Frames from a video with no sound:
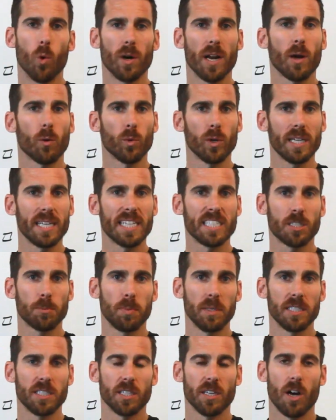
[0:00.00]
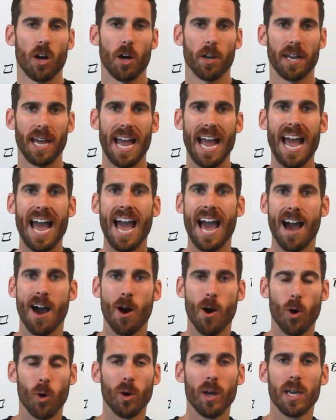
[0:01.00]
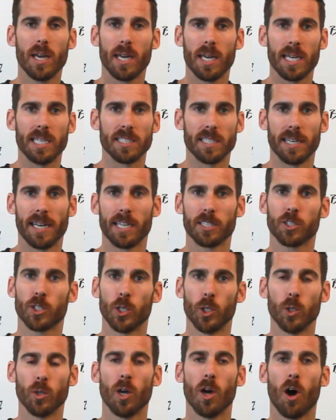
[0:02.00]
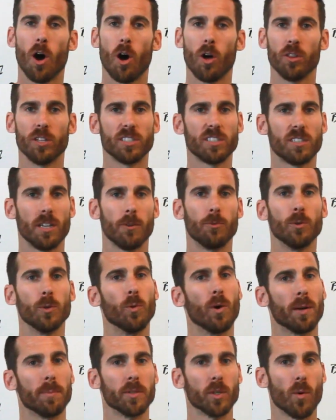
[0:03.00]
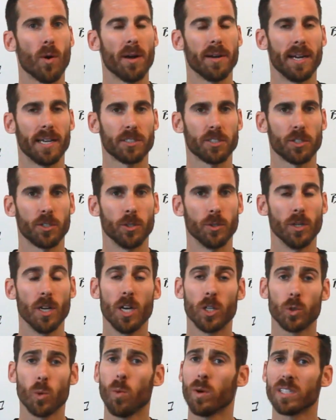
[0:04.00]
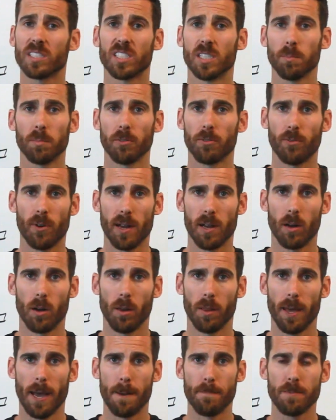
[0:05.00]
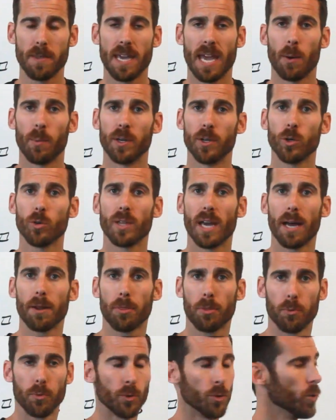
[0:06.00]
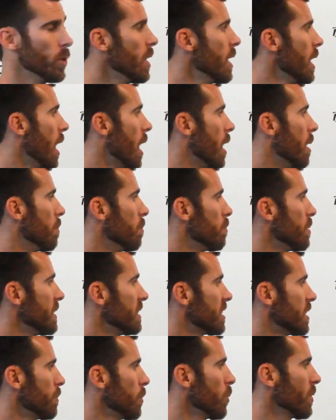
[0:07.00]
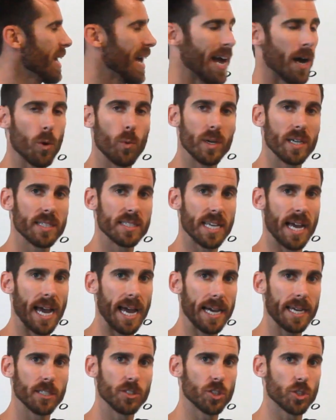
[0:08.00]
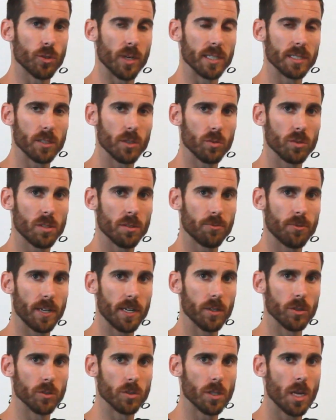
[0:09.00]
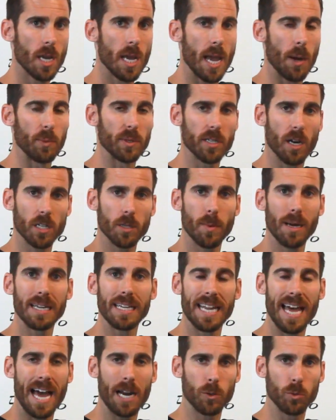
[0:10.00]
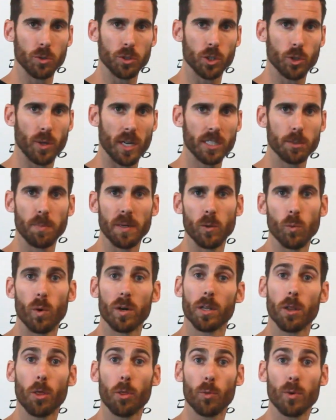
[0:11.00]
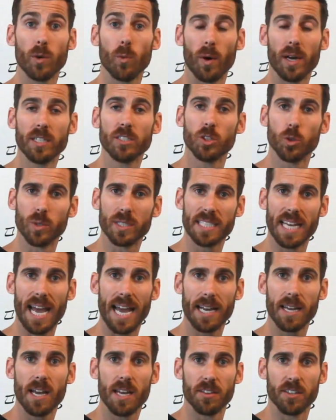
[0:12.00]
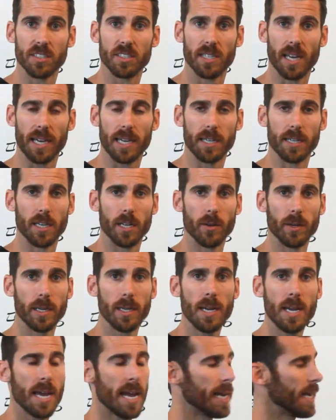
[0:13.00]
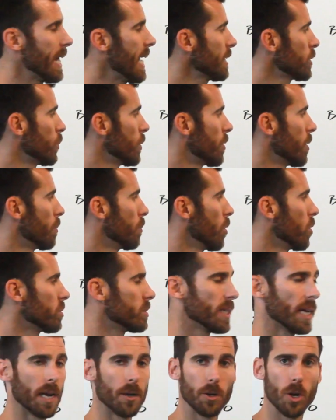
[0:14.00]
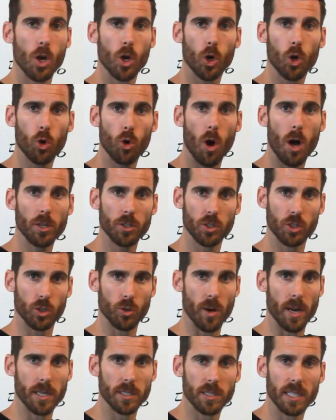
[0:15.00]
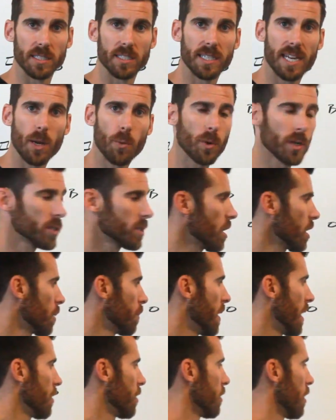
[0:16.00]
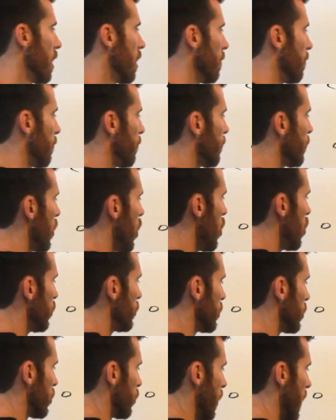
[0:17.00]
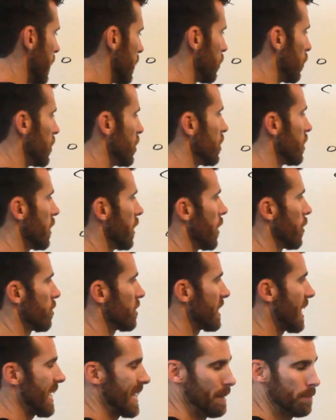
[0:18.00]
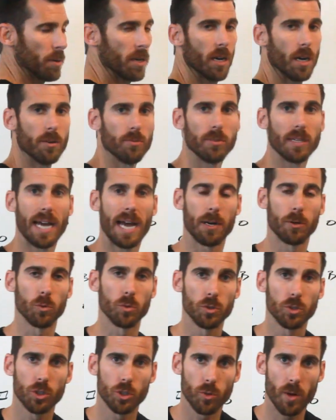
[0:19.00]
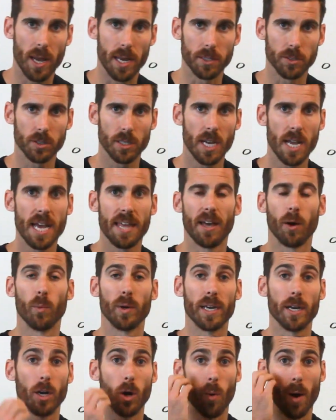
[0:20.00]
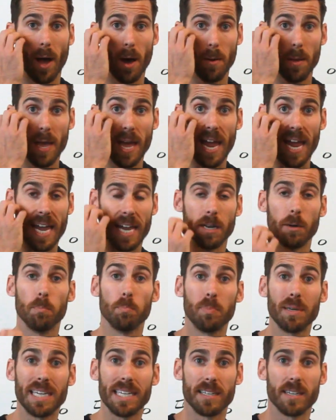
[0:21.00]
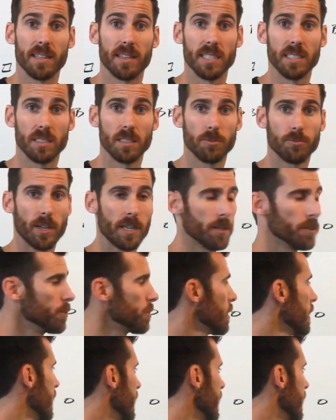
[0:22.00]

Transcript: we're not really explicit on how he's going to execute all the stuff we want him to go out and execute. So we want to simplify all of that, and we do that through being simple with how we attack and stress those defenders. And we talked about lateral stress being one of the 3 ways to attack the secondary. Last week we broke down cross stress, and today we're going to talk about a flow stress, which is another type of lateral stress that we can go out and beat these defenders.